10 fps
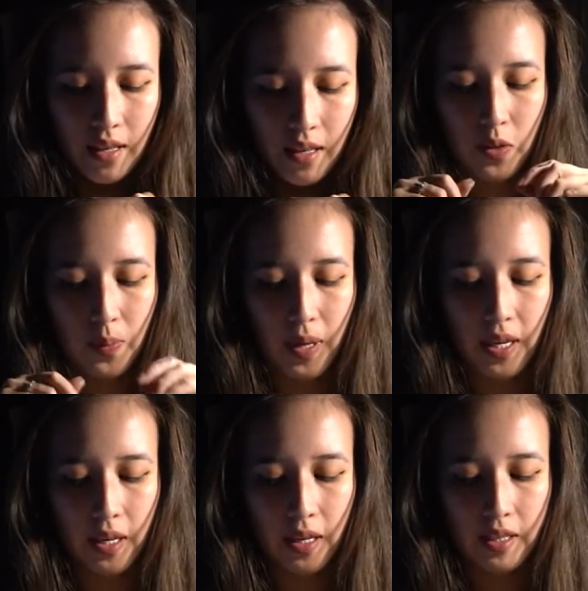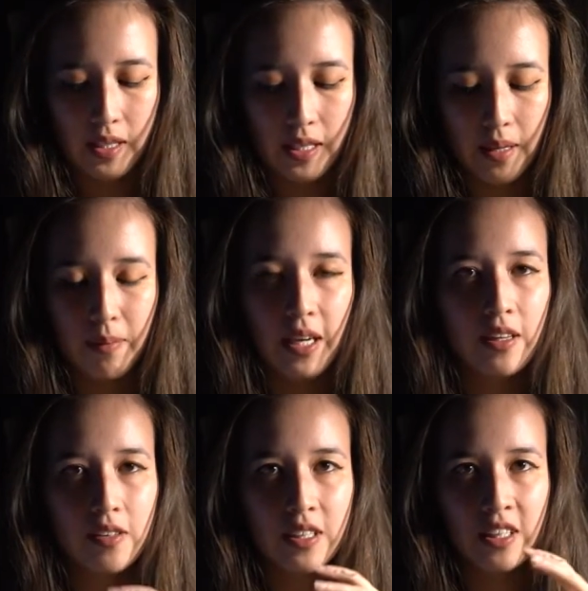to make it seem like
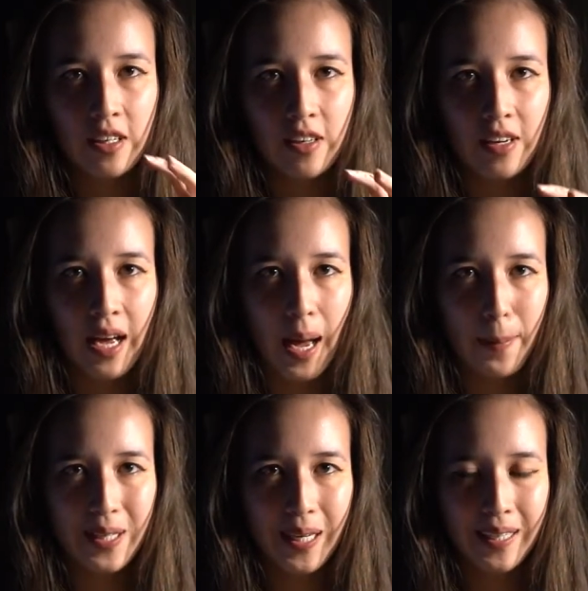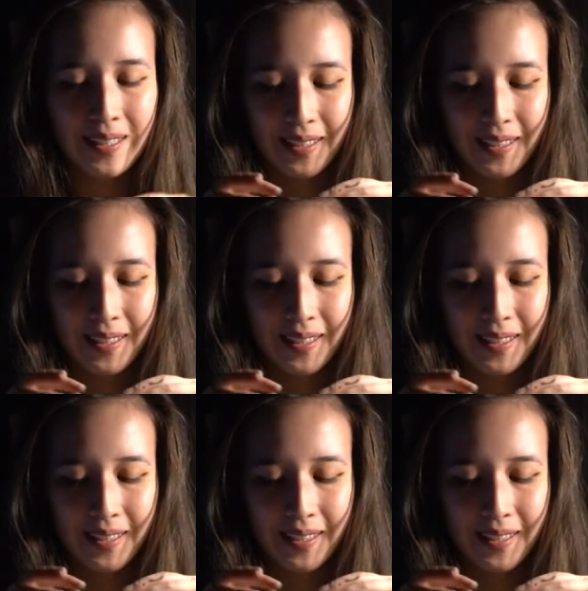they're in their habitat.